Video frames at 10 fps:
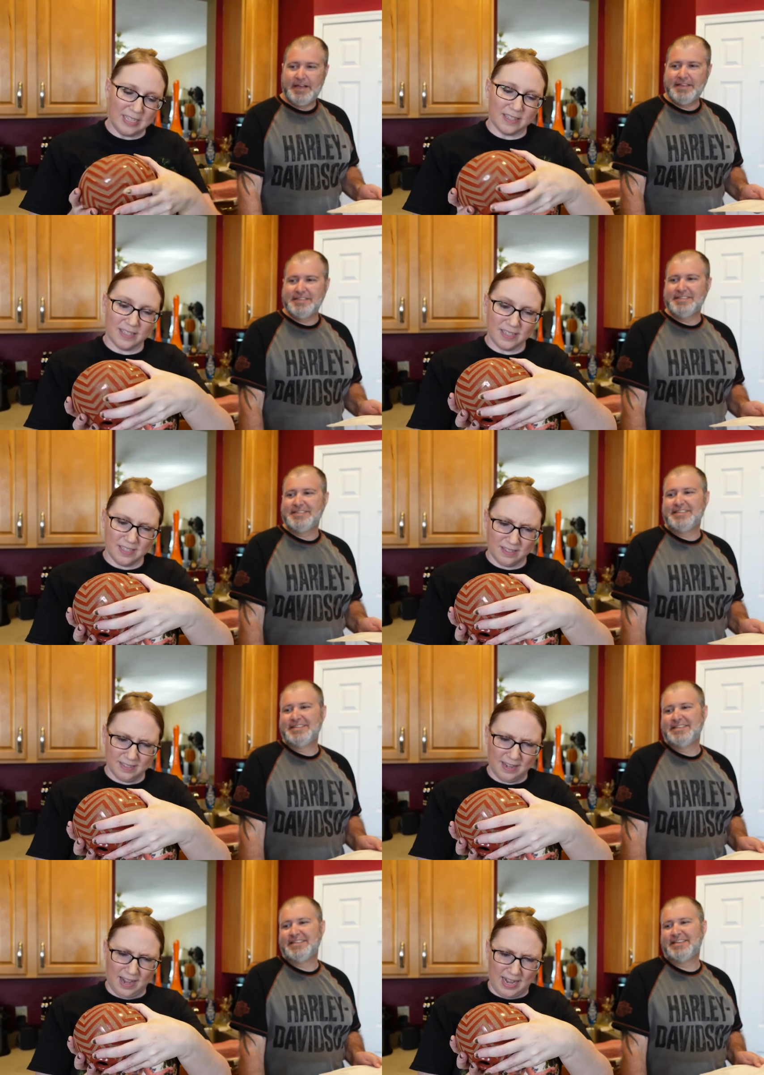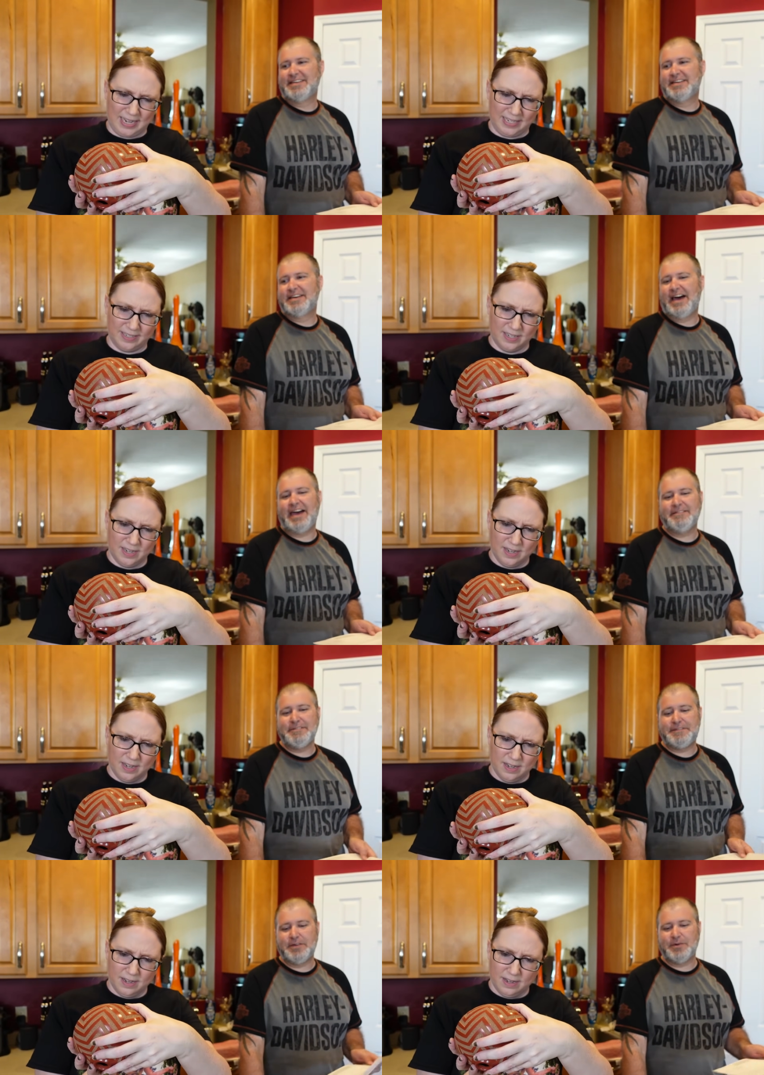Speaker 1: This is signed.
Speaker 2: I have
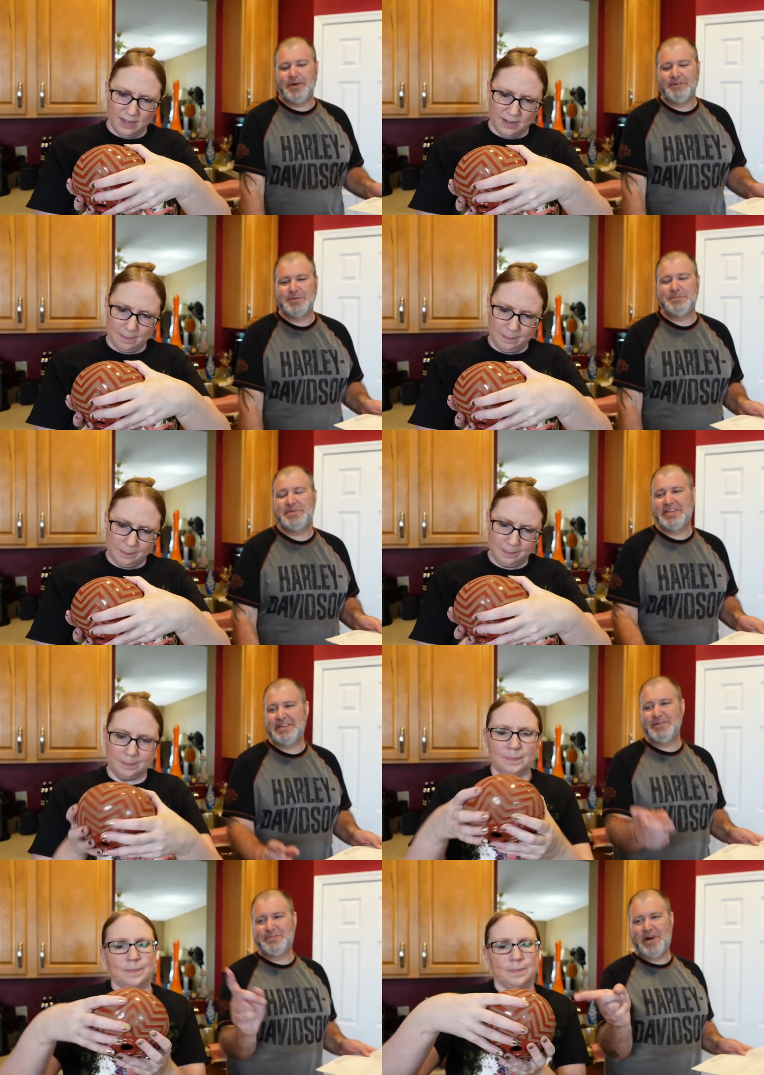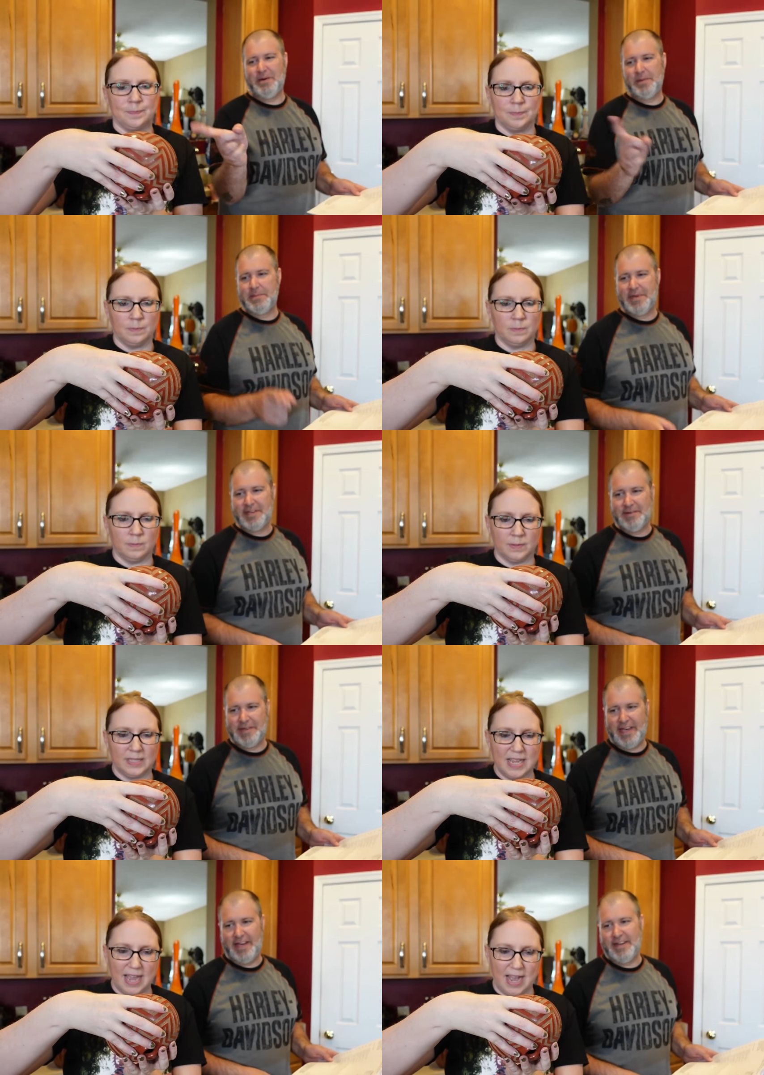a feeling whoever was bidding was probably bidding
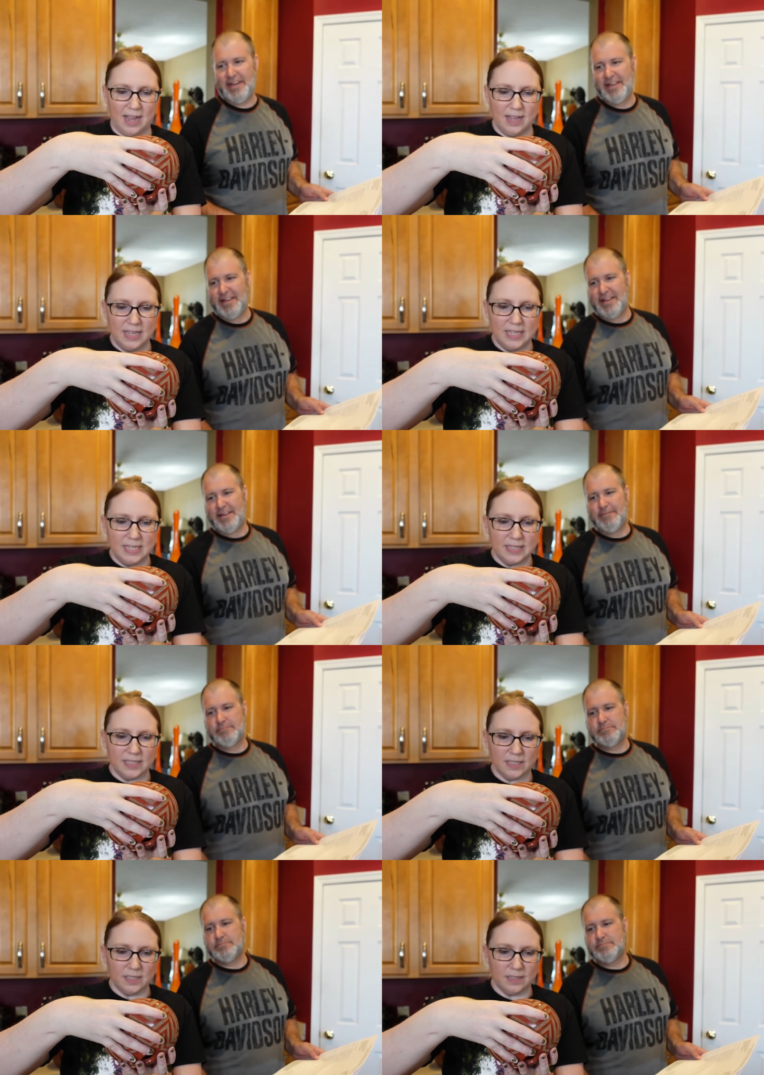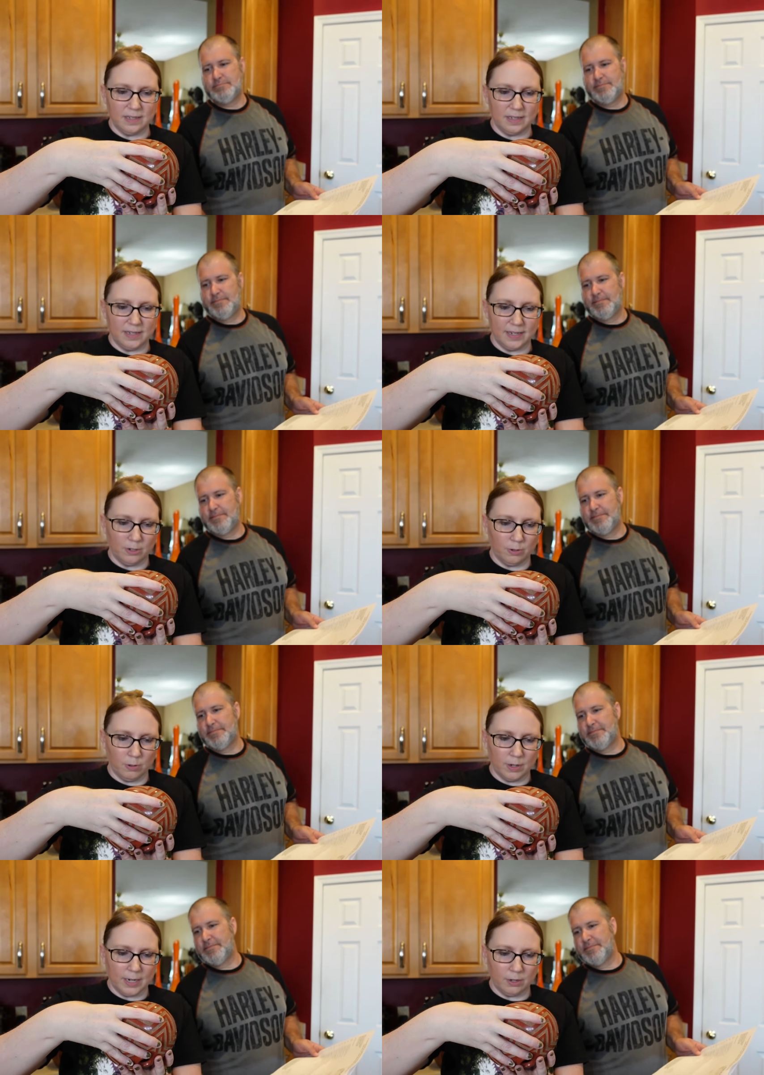on
Speaker 1: that. Yeah. This is a
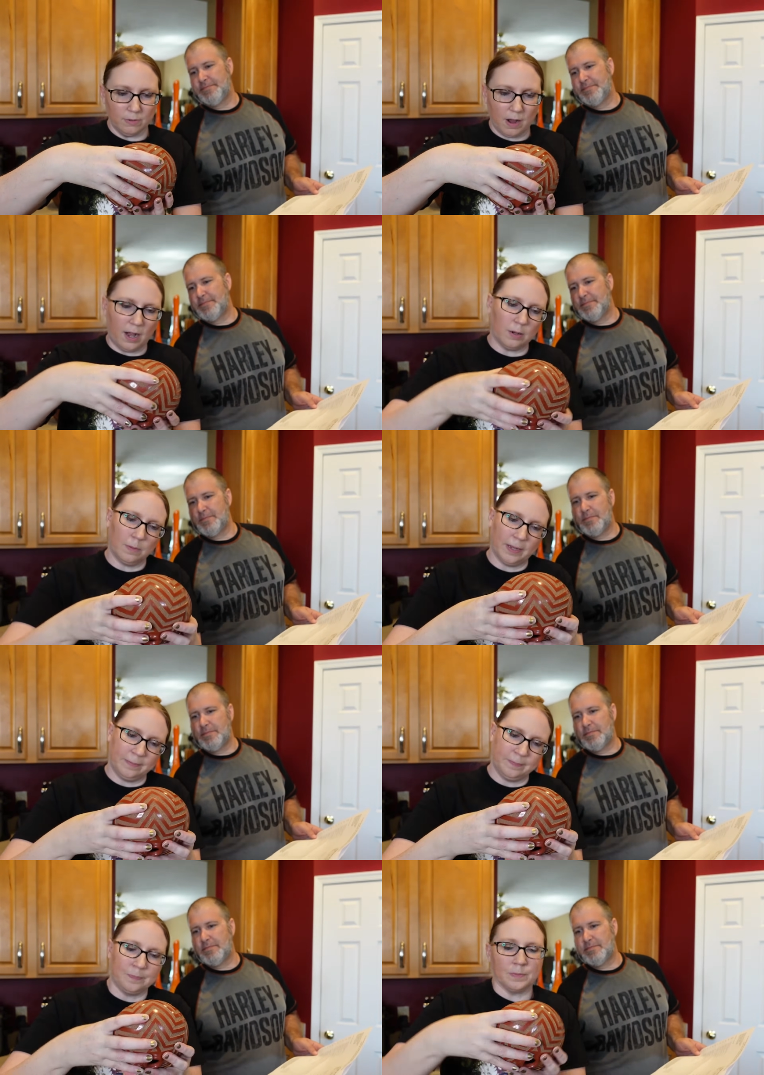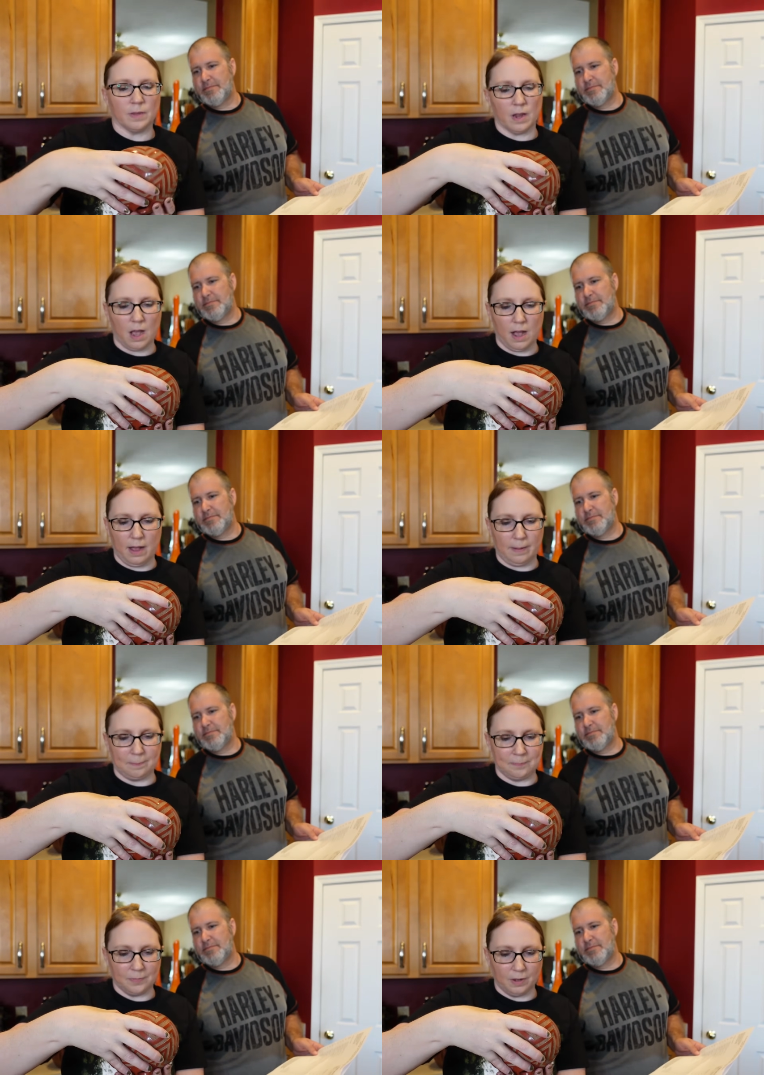Nicaraguan
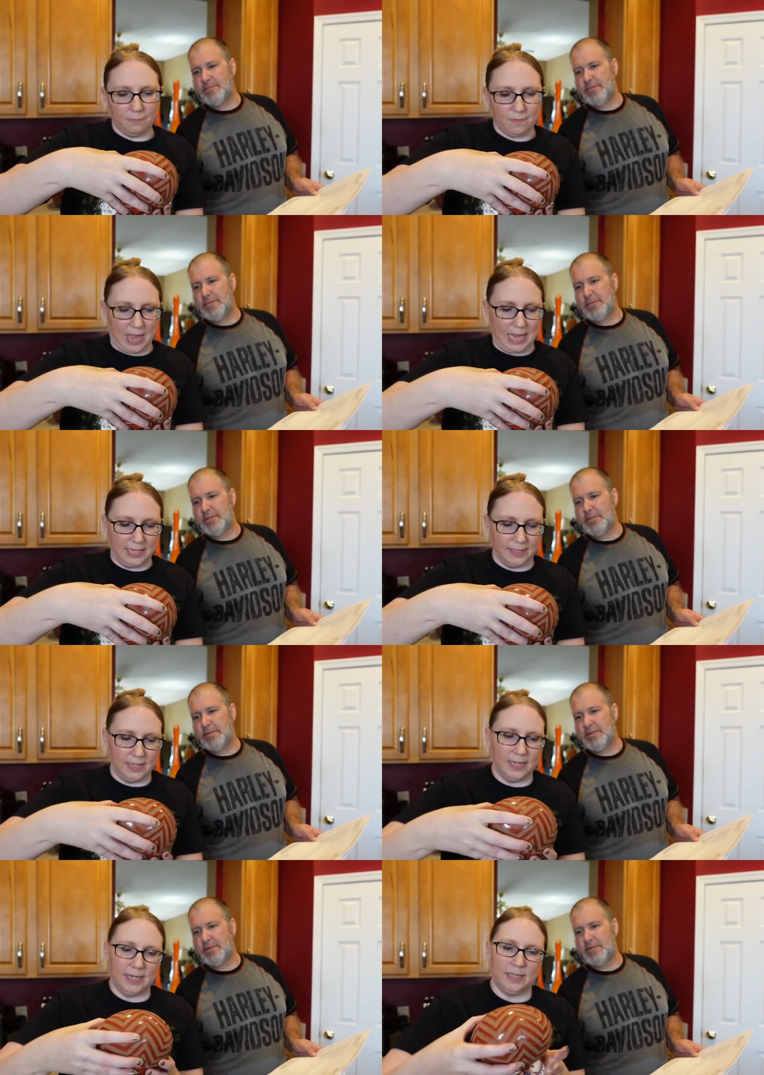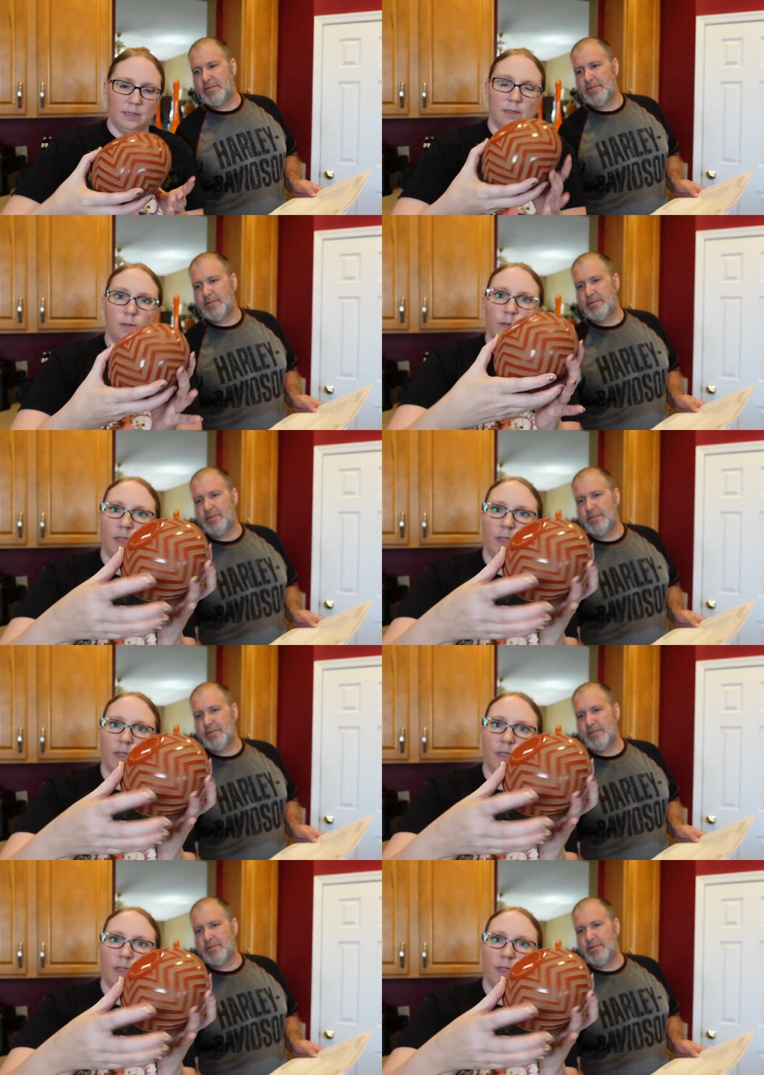vase, and it is